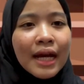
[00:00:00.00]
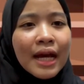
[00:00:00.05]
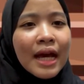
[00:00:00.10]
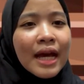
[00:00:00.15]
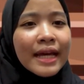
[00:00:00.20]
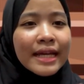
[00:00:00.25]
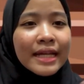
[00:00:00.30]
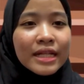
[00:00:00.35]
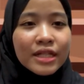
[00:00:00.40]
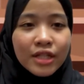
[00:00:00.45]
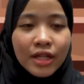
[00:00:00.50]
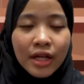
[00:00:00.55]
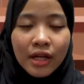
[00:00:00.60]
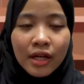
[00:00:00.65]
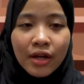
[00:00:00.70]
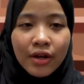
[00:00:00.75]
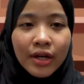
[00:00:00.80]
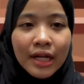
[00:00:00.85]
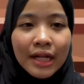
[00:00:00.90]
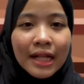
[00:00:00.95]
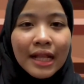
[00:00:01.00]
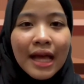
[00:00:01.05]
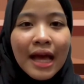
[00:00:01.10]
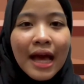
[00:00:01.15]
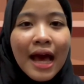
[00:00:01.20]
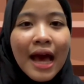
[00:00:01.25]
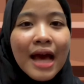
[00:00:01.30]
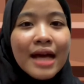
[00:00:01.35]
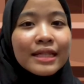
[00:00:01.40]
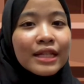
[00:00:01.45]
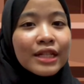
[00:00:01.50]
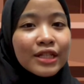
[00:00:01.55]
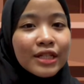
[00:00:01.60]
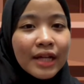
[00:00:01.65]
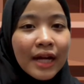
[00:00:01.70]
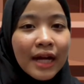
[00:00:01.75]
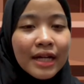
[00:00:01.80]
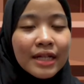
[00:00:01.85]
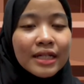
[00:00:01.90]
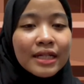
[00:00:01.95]
In general, as a
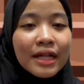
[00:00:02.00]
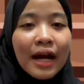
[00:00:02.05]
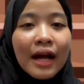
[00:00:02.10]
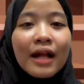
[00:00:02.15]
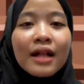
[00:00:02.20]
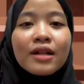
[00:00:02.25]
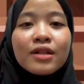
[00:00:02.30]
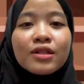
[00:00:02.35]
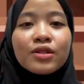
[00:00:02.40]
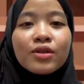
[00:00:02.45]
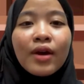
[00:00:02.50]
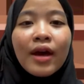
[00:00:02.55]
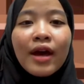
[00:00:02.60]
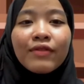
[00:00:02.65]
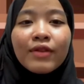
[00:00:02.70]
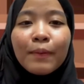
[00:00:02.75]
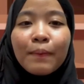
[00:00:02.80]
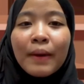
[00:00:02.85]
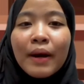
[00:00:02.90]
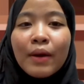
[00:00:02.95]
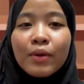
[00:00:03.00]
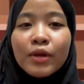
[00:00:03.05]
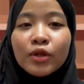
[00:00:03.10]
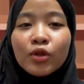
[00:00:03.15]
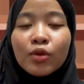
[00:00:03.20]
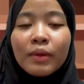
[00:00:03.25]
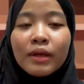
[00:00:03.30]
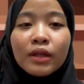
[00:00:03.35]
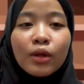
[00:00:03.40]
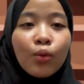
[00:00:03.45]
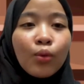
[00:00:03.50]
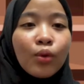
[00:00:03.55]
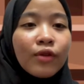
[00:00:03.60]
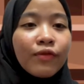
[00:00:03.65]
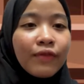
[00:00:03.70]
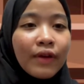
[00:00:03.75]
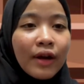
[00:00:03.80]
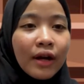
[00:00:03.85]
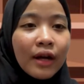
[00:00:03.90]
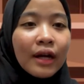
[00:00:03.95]
judge, I also have the power to make the
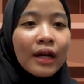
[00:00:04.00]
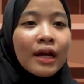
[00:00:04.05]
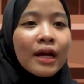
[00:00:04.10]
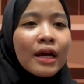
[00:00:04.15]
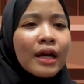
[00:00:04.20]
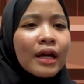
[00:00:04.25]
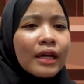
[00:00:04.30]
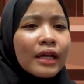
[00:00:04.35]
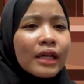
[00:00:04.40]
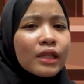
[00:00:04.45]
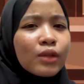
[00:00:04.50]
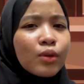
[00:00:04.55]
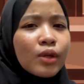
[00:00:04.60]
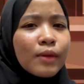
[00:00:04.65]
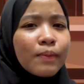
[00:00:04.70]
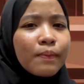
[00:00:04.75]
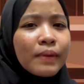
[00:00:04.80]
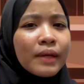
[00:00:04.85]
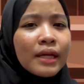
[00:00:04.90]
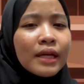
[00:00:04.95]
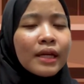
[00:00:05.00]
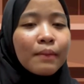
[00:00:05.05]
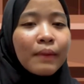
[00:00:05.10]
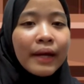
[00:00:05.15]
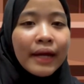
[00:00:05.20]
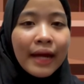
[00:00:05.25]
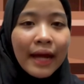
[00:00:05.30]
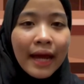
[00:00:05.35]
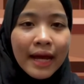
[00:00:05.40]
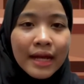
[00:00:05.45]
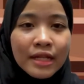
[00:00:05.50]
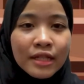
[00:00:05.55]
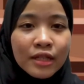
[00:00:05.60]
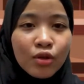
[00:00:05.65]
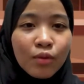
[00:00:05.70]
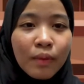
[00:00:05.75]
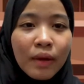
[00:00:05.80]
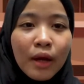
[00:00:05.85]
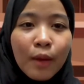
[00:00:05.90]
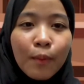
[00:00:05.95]
world fairer. It will be in my hands
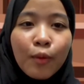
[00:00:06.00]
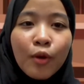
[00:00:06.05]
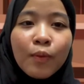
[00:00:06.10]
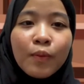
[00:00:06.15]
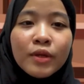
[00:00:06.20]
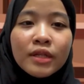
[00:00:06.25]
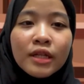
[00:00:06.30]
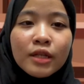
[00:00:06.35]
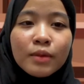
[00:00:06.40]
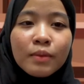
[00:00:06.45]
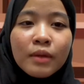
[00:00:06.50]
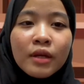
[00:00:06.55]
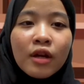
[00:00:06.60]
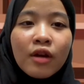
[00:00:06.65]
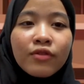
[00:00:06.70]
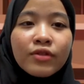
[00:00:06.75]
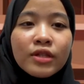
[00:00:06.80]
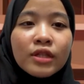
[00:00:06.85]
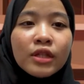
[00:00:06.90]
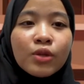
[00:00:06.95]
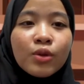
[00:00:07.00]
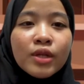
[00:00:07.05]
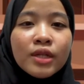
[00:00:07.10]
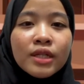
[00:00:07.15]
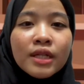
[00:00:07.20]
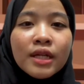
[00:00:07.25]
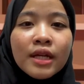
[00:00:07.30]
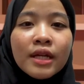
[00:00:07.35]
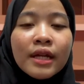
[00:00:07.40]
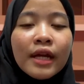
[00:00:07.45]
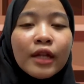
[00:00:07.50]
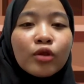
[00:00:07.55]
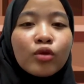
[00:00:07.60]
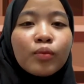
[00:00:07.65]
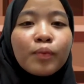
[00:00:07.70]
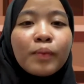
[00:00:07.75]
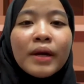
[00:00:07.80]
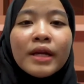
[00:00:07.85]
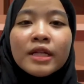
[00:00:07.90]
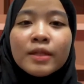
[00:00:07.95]
to make a proper judgment of the situation and
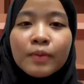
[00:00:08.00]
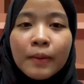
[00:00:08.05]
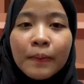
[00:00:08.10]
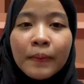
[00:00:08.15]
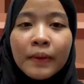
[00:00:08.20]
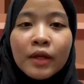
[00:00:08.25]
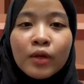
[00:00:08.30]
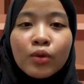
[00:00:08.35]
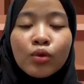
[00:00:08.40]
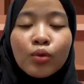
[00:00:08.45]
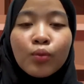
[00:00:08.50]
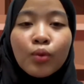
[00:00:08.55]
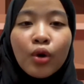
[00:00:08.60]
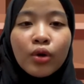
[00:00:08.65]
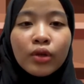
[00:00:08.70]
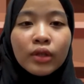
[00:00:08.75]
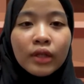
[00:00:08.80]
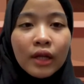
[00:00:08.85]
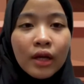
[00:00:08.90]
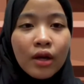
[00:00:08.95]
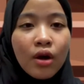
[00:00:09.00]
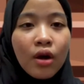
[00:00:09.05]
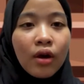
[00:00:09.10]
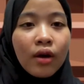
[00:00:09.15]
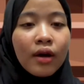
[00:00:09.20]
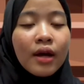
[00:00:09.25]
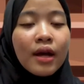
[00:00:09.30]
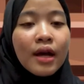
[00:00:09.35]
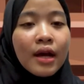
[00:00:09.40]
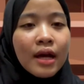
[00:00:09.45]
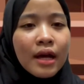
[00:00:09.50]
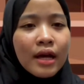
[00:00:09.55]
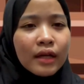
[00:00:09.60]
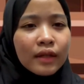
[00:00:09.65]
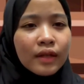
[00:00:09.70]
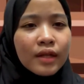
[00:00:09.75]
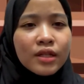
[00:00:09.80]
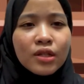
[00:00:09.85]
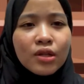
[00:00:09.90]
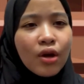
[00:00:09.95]
to punish people who broke the law.
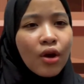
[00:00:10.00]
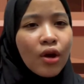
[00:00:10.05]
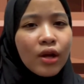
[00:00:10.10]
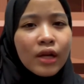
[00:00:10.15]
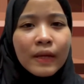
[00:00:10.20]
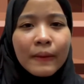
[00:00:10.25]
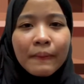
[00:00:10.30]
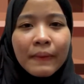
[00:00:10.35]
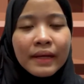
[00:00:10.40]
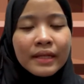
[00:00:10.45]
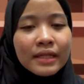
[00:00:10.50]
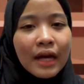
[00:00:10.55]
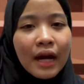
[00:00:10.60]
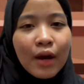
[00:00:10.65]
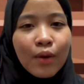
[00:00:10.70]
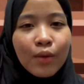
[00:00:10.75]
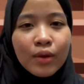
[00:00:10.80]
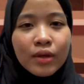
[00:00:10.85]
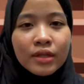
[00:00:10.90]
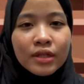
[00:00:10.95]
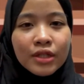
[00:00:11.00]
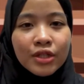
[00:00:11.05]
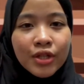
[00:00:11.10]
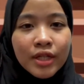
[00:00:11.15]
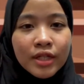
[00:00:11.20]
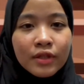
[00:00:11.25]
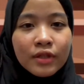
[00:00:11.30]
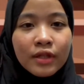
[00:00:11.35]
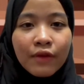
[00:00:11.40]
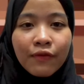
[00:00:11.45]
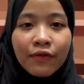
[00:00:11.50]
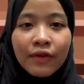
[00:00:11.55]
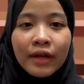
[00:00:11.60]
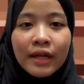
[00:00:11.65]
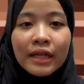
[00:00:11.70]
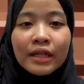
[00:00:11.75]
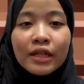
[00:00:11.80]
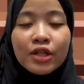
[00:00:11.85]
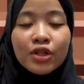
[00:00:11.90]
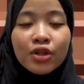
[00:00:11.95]
This not only makes our streets safer
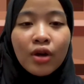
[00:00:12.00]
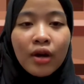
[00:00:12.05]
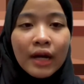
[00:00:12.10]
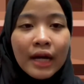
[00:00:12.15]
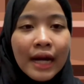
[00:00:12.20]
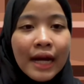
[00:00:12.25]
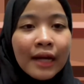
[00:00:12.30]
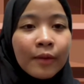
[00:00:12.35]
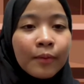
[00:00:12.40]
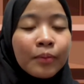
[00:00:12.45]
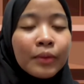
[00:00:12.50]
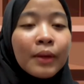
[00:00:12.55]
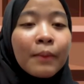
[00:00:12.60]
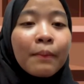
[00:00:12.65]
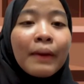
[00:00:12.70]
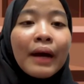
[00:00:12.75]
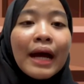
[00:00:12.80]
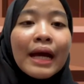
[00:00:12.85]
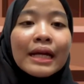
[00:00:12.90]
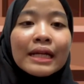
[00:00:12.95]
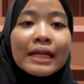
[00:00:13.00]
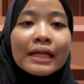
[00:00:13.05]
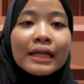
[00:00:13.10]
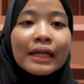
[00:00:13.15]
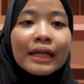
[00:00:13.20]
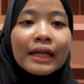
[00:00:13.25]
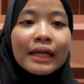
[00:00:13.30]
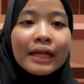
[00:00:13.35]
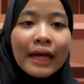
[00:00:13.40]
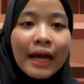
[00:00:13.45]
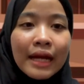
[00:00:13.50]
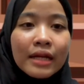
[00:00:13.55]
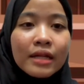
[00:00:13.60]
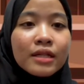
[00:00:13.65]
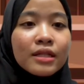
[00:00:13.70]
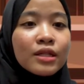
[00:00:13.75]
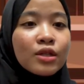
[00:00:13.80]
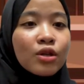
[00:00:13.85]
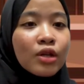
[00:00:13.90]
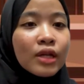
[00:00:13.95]
in the short run, but it can
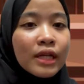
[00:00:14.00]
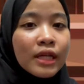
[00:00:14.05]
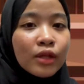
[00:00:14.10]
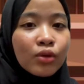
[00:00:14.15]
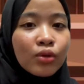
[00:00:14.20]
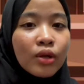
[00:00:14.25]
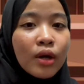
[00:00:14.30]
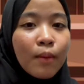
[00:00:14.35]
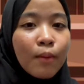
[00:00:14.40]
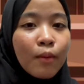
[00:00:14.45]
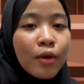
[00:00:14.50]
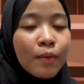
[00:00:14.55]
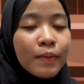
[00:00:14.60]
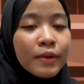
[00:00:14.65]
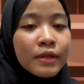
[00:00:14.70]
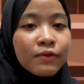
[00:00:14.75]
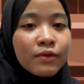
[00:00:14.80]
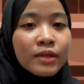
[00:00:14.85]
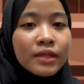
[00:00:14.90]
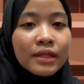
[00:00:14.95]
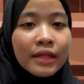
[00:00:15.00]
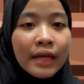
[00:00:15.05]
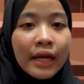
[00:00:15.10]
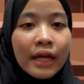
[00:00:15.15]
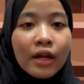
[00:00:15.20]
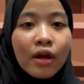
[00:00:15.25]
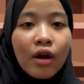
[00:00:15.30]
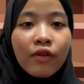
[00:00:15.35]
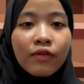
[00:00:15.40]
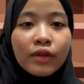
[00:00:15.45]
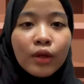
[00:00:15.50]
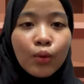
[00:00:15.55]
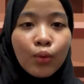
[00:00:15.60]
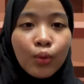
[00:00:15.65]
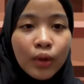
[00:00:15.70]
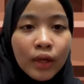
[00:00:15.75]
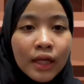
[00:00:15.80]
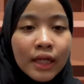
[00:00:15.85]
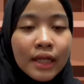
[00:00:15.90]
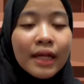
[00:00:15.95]
also lead to a more peaceful state of the
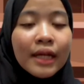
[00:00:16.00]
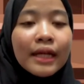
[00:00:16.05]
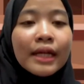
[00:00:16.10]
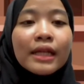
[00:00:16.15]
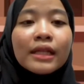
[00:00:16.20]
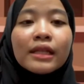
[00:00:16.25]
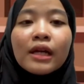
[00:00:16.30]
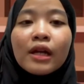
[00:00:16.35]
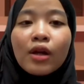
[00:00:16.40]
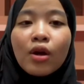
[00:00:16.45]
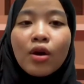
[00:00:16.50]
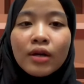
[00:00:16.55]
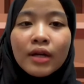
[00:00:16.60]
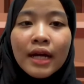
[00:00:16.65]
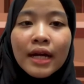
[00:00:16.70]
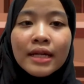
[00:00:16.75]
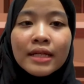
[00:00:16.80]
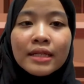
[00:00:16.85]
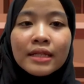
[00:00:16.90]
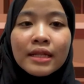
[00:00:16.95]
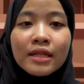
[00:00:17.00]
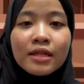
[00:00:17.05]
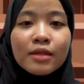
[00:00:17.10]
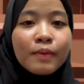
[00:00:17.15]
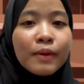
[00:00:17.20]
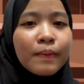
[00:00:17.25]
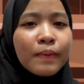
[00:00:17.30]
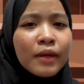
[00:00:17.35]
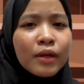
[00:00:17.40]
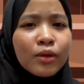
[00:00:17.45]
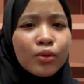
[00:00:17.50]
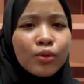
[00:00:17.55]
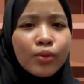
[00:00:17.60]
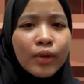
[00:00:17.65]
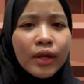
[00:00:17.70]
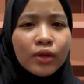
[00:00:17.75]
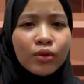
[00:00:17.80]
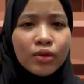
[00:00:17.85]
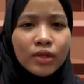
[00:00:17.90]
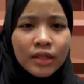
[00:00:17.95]
world in the long run since people who
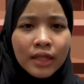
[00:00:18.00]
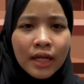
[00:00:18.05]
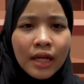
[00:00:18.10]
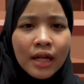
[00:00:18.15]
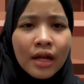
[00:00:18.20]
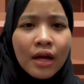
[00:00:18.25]
went to jail